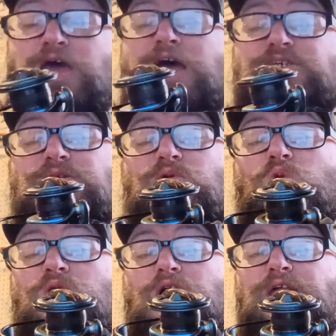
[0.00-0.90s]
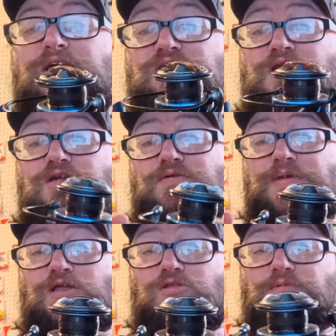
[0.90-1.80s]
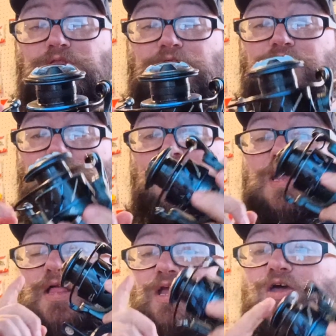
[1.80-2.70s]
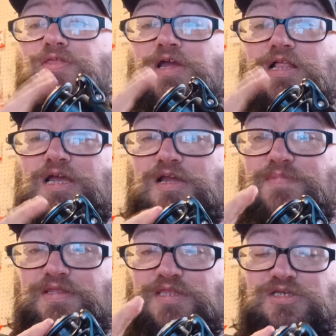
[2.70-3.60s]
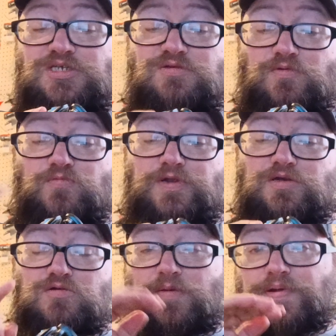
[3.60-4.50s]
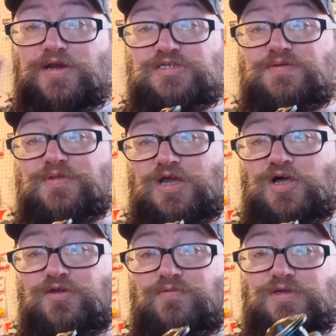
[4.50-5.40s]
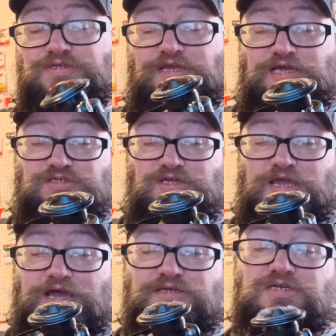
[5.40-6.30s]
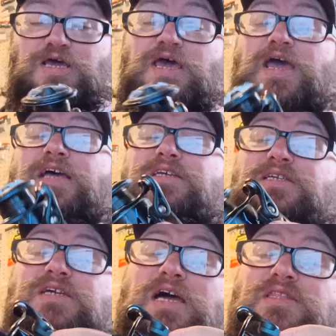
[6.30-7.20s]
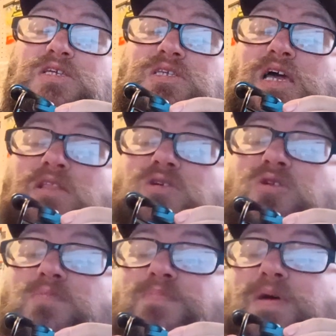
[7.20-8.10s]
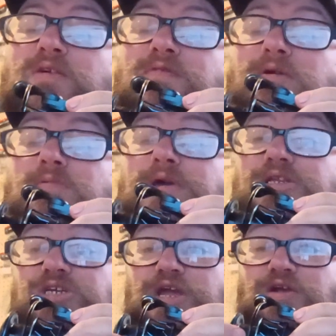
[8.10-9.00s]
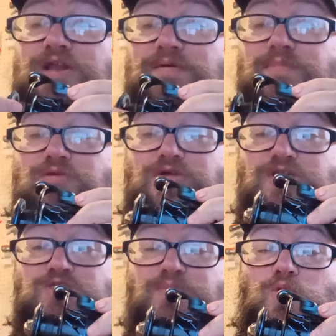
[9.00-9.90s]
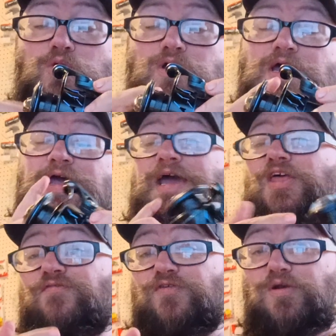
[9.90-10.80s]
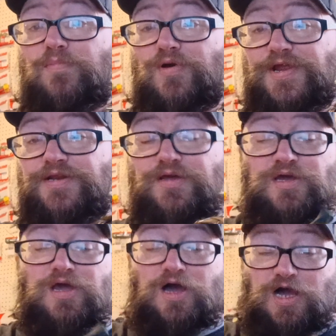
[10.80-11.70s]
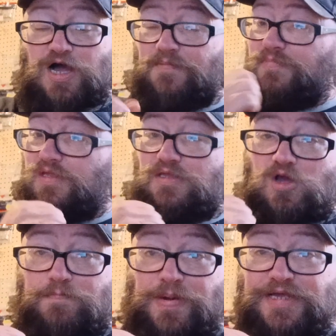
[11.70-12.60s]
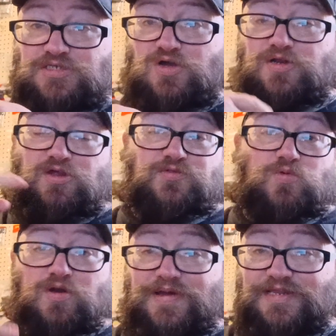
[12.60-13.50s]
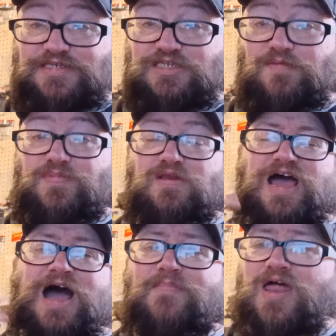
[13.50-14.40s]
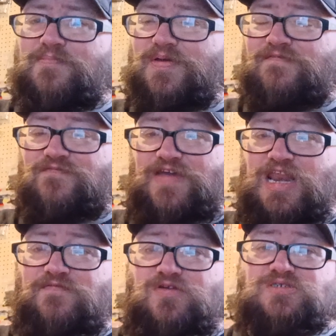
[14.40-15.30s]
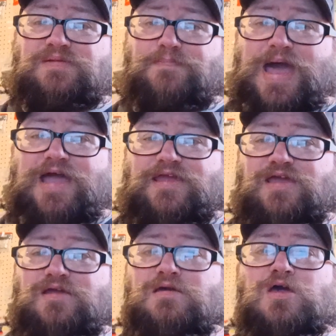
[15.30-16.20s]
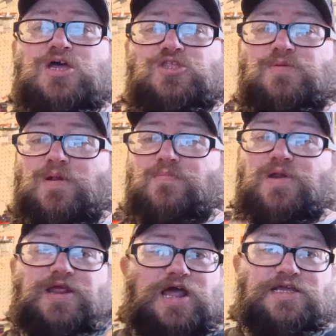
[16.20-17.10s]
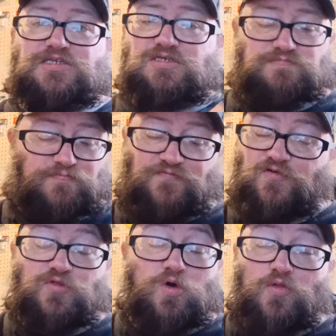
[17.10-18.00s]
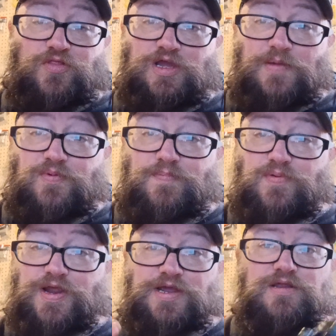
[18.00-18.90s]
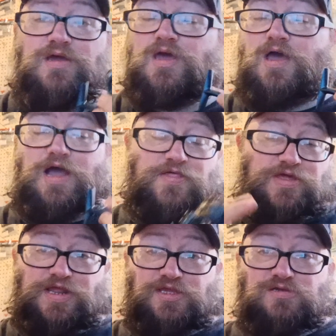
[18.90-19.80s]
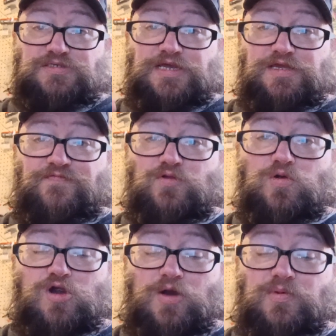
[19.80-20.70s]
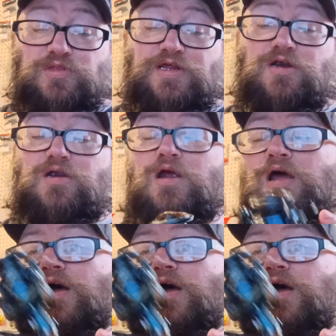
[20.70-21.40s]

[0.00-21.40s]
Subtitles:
Has some cool cutouts in there to make it a little bit lighter. The other thing I like about this reel compared to some of the other reels that Kastking has is it's got this like little bit of a ridge here in the middle in the spool, and that's for your braid. Bites on, you don't have to worry about it slipping. I'm not a big fan of using backing to my braid. I fill the whole thing up with braid, and then I use a fluorocarbon leader.